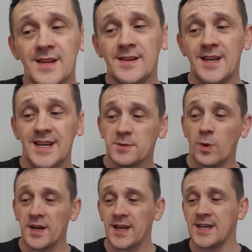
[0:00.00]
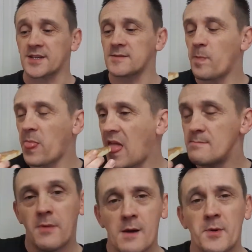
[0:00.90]
It is what it is.
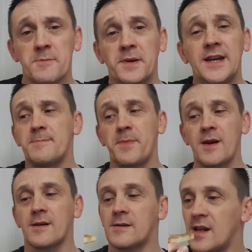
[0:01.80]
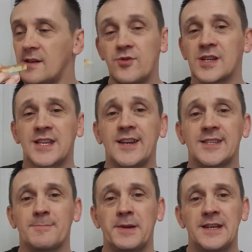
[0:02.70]
Marmite peanut butter. You could taste
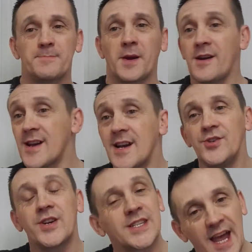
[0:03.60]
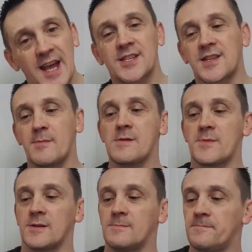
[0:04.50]
the peanut butter, you could taste the Marmite.